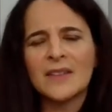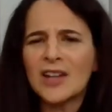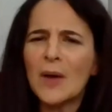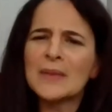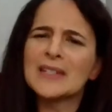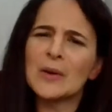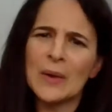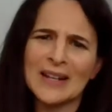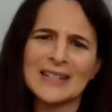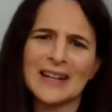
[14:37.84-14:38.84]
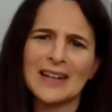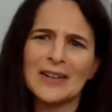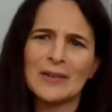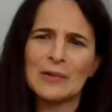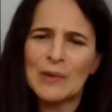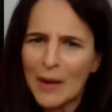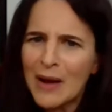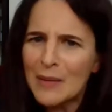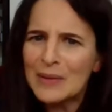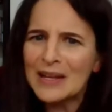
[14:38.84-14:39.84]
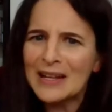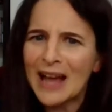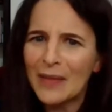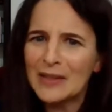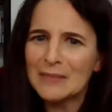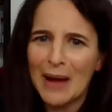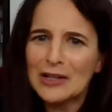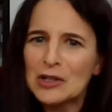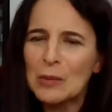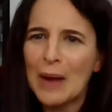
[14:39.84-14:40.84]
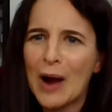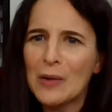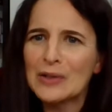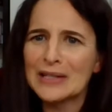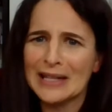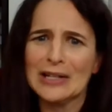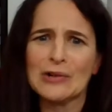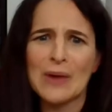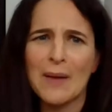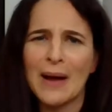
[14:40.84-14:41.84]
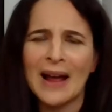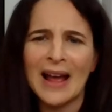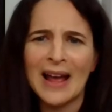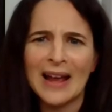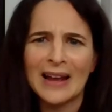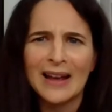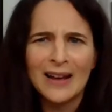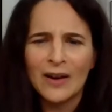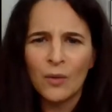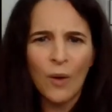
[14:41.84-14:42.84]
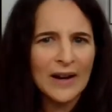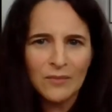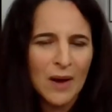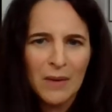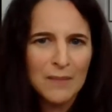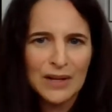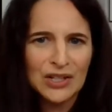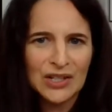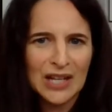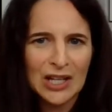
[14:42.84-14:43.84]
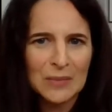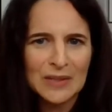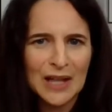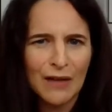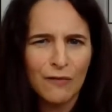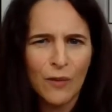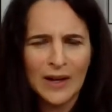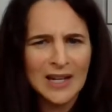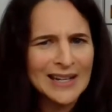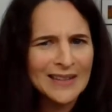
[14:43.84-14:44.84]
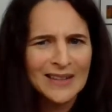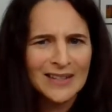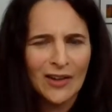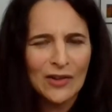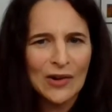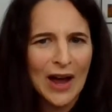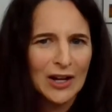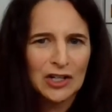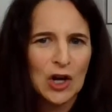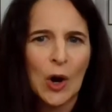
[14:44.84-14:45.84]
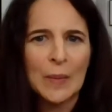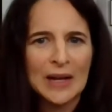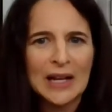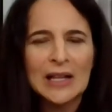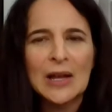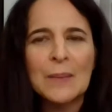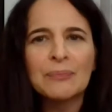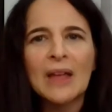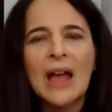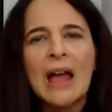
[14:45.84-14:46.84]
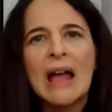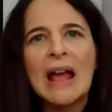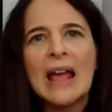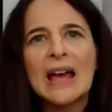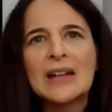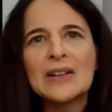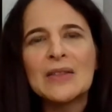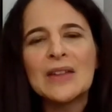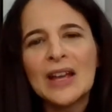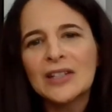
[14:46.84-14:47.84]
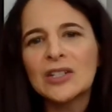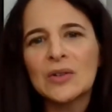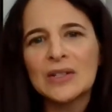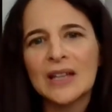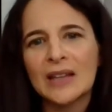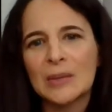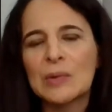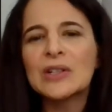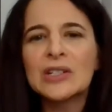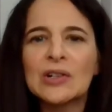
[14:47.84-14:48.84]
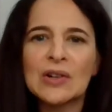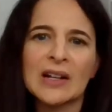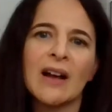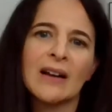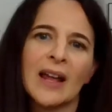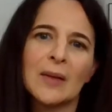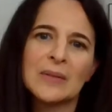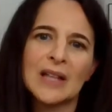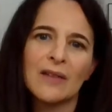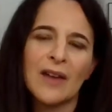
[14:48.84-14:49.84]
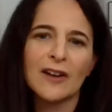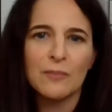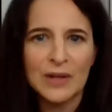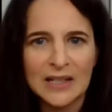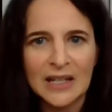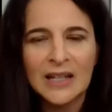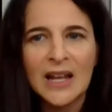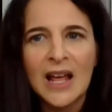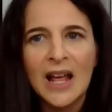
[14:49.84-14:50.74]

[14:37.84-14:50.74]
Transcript: And the Talmud's like, wait a second. Rabbi B had these magical powers to heal Rabbi A. Why didn't Rabbi B just heal himself? Why did he need this other guy to show up and heal him? And the answer is that the prisoner cannot get himself out of prison.